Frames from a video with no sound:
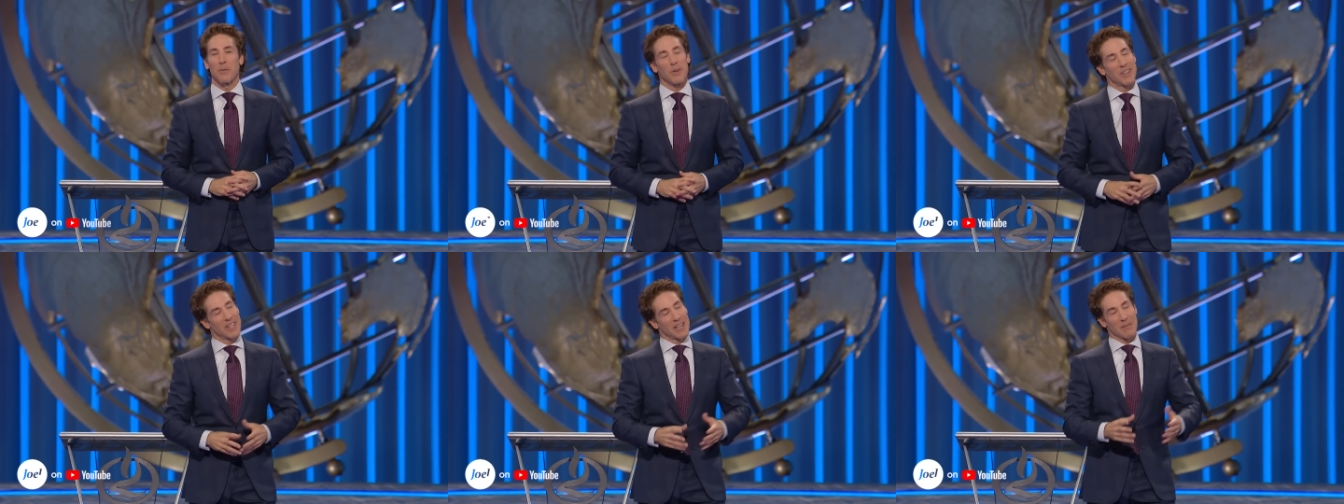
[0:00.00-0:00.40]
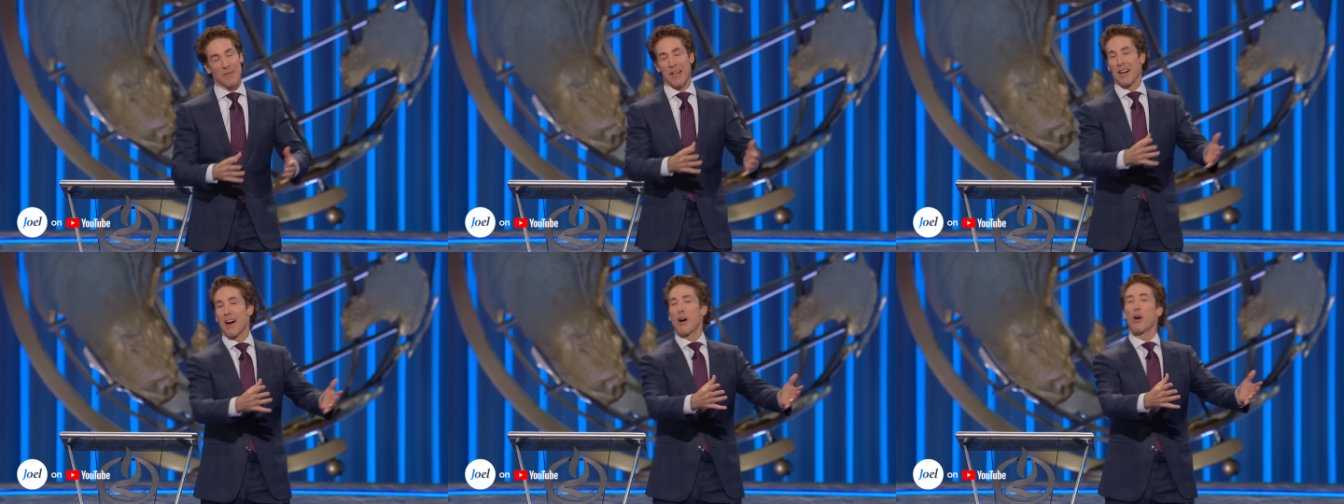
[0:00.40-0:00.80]
we think,
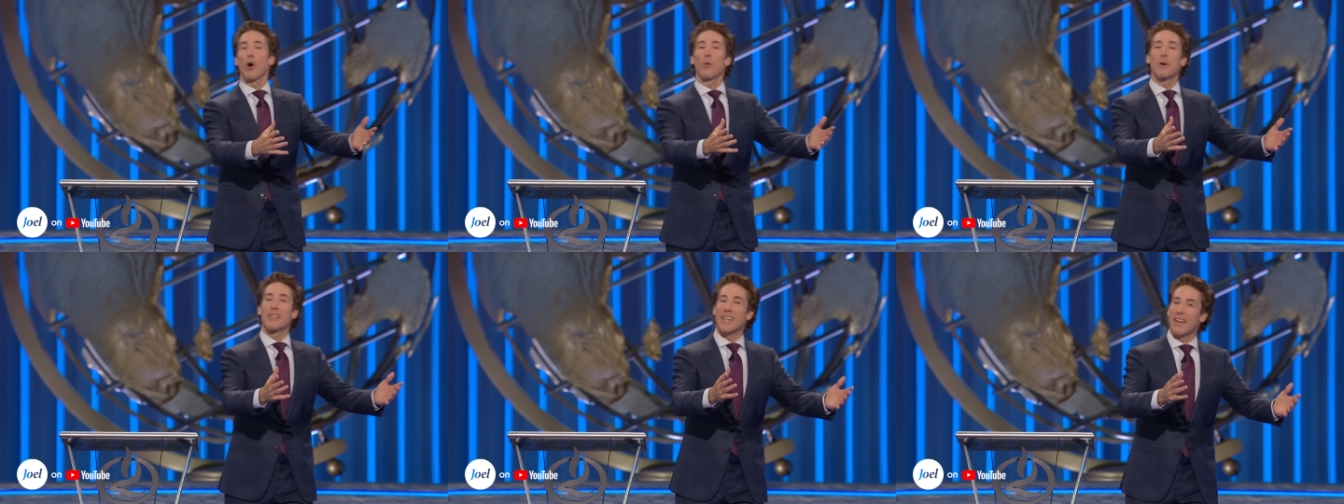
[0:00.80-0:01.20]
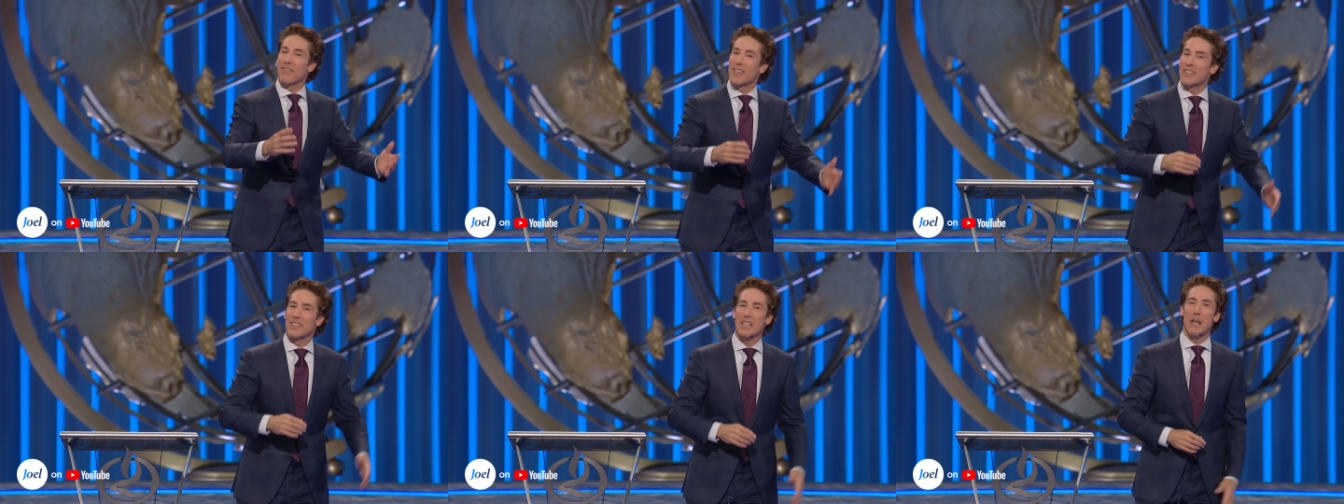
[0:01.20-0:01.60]
man, I always
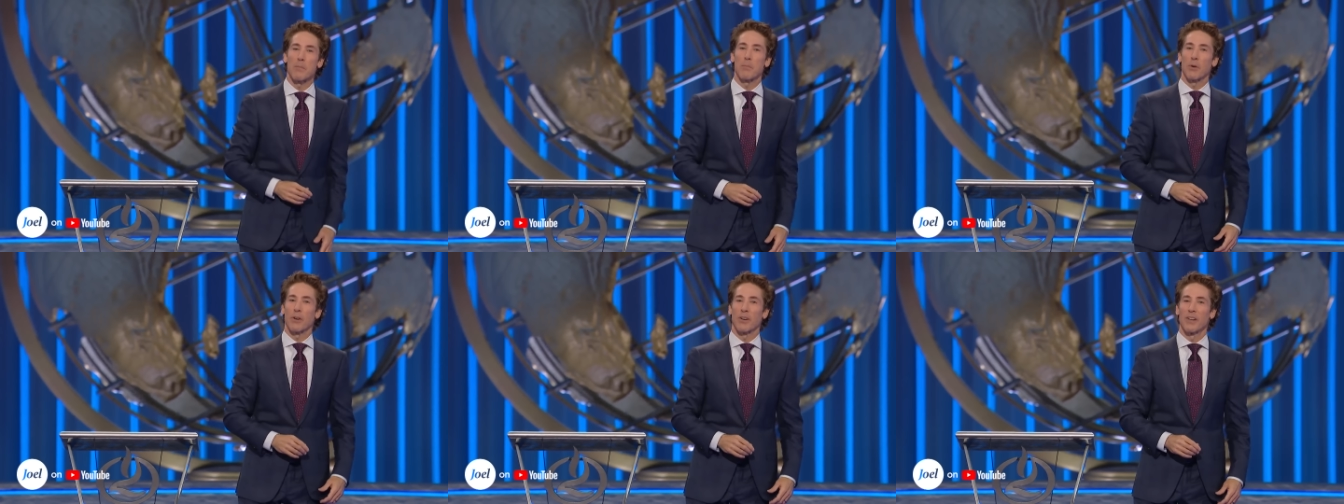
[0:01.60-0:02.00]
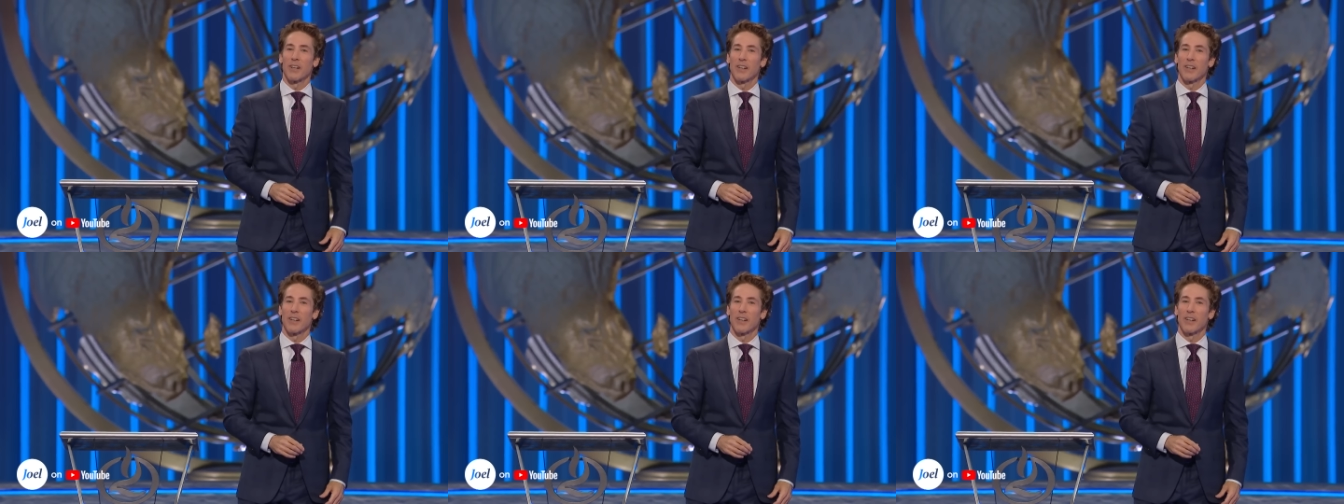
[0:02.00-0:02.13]
have this temper.